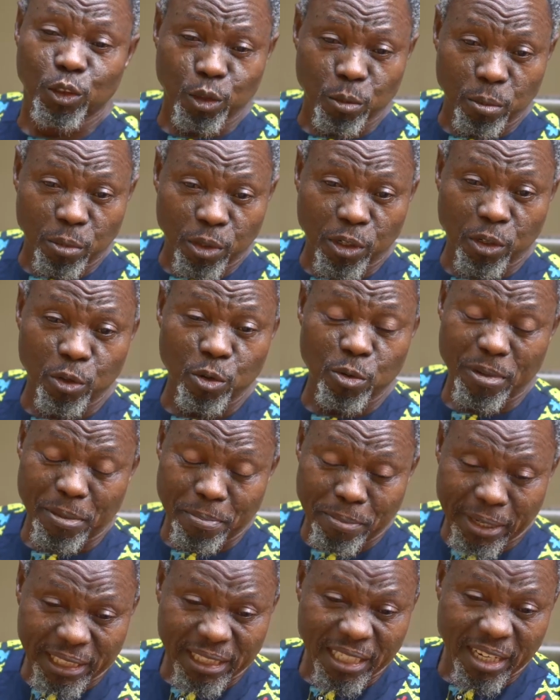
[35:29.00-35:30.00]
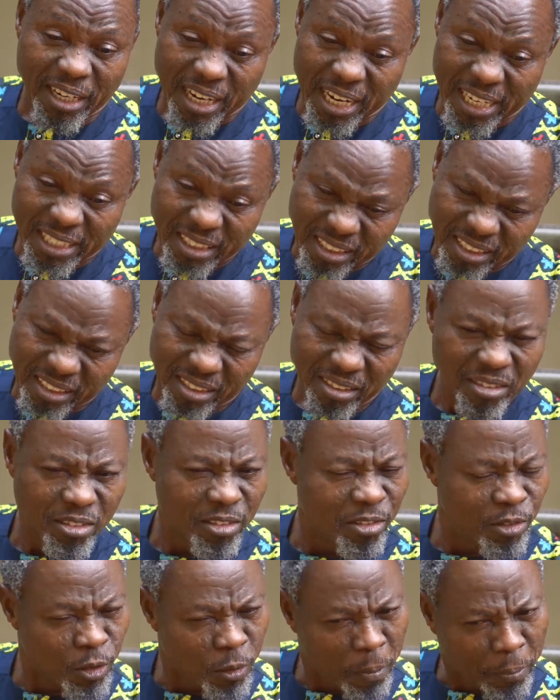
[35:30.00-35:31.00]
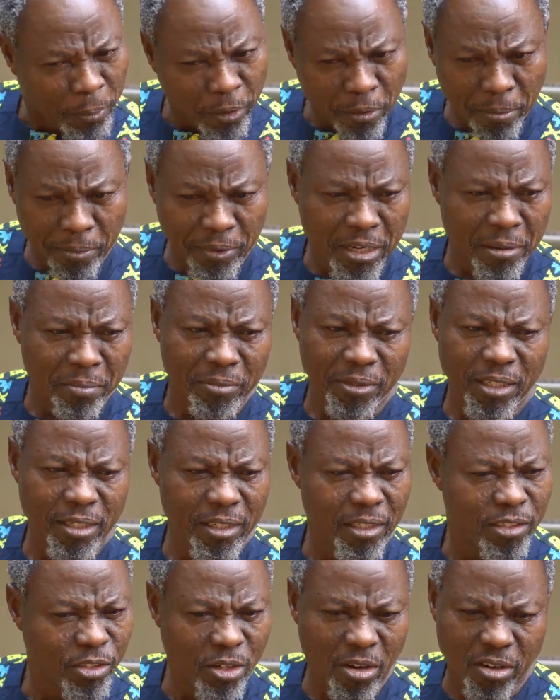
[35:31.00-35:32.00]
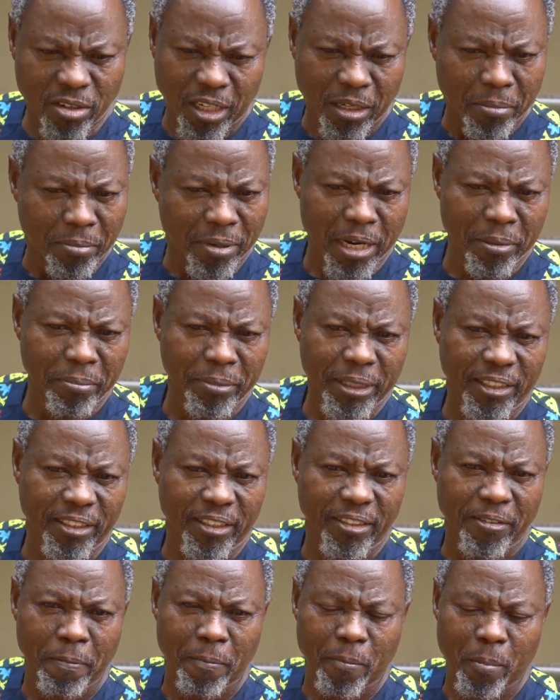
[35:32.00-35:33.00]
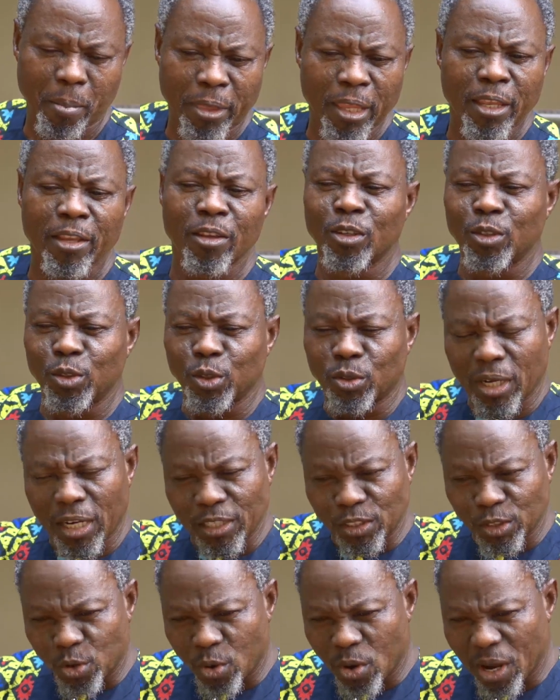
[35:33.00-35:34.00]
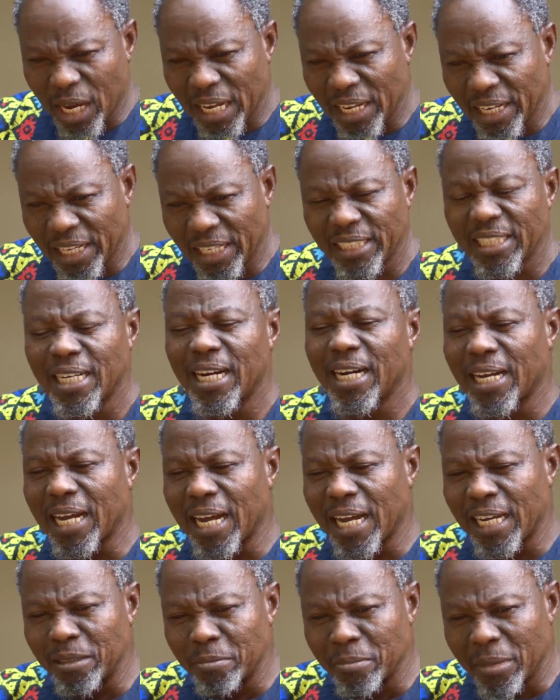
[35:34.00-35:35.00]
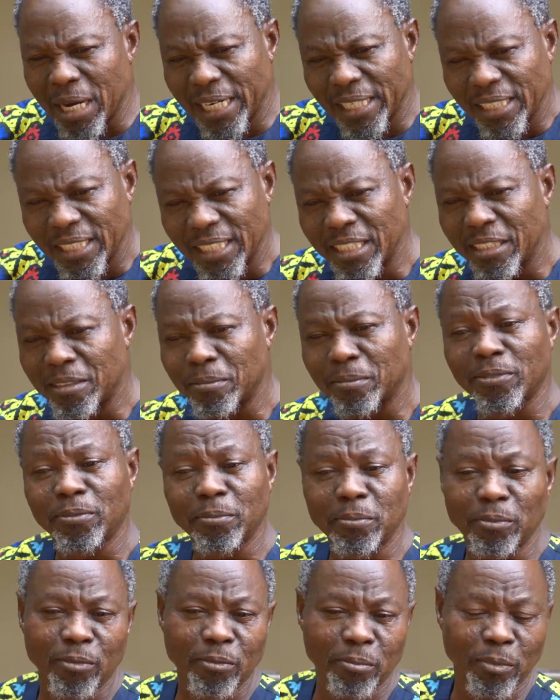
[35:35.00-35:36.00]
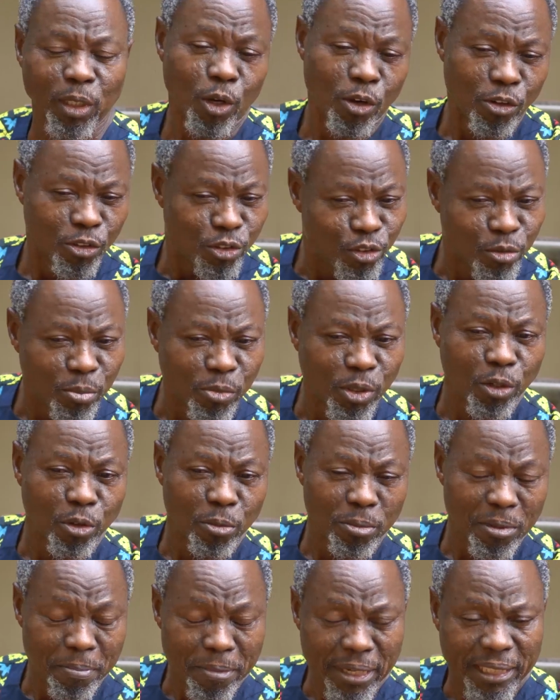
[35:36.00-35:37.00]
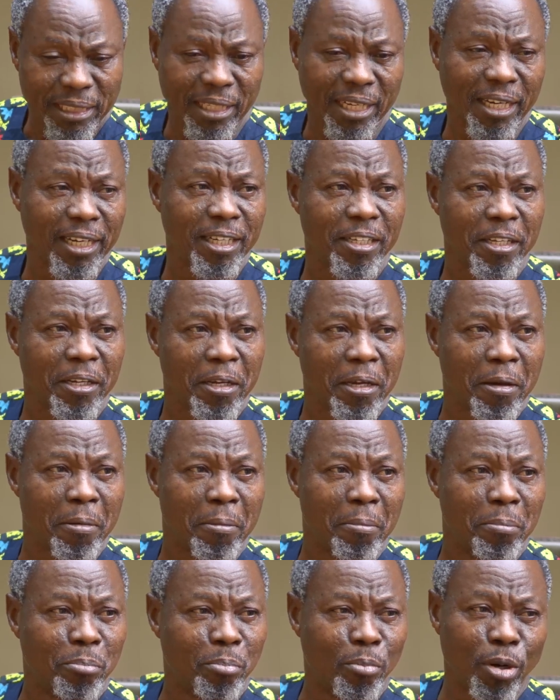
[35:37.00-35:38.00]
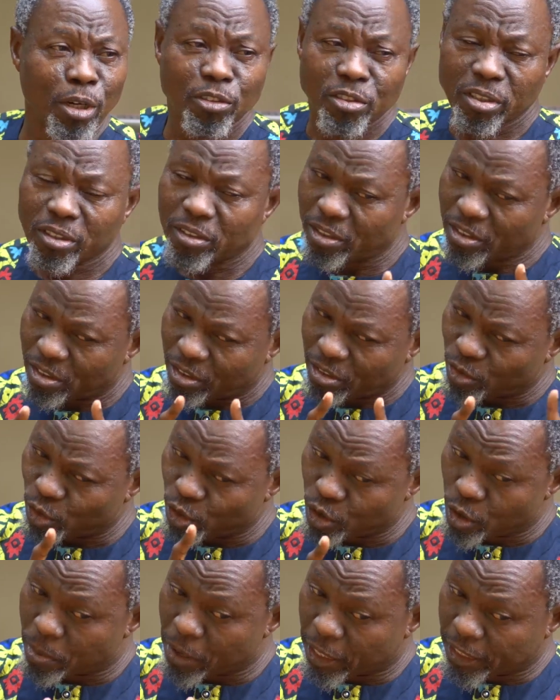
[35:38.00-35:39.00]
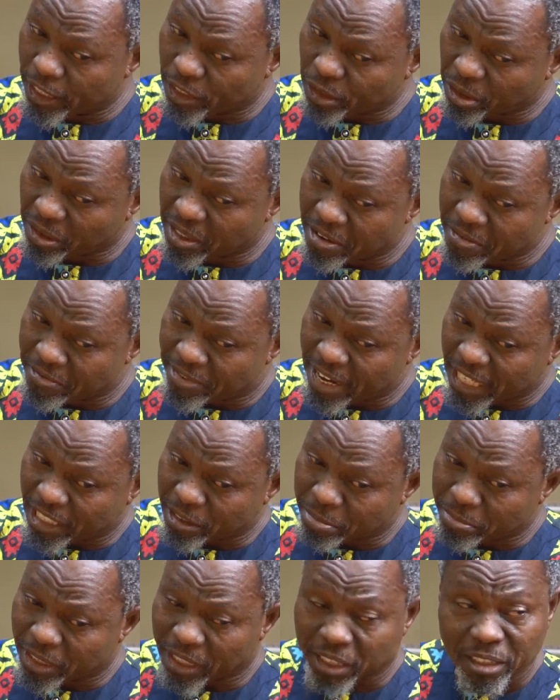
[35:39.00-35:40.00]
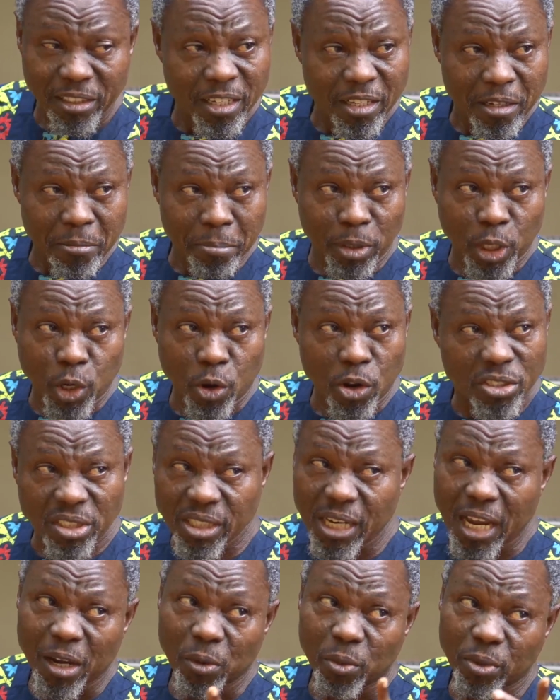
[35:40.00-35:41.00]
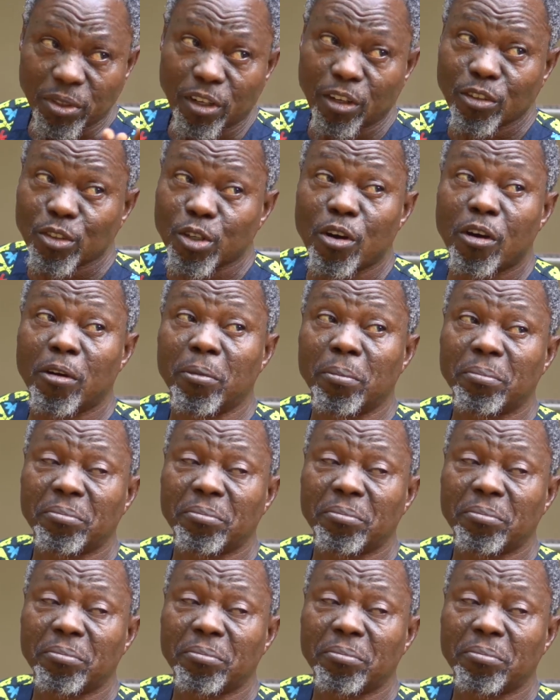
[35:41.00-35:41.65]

tomorrow will be better, right? No problem. It's okay by me. You can go ahead and marry him because tomorrow will be better. But nobody shall invite me because I will not come.